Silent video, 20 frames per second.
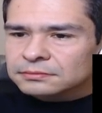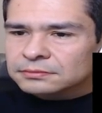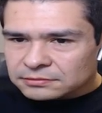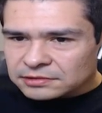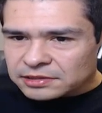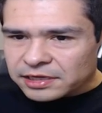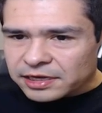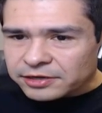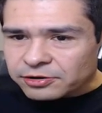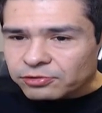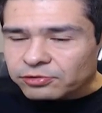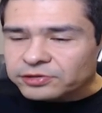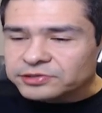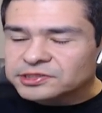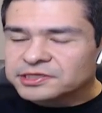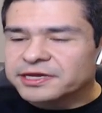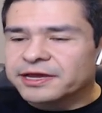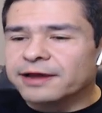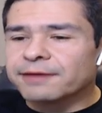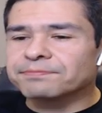The
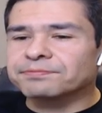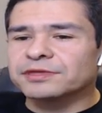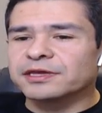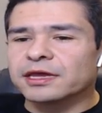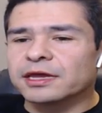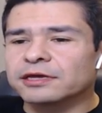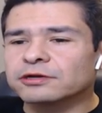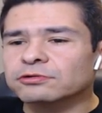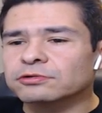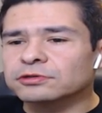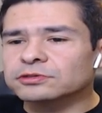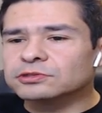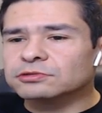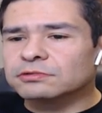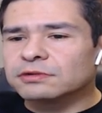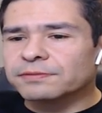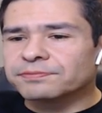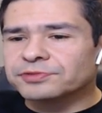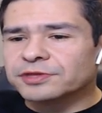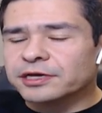acorns, yep, the acorns
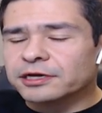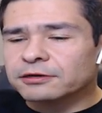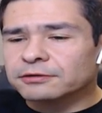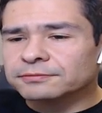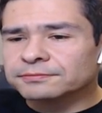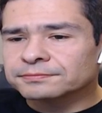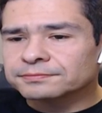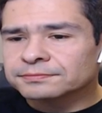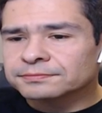are up there.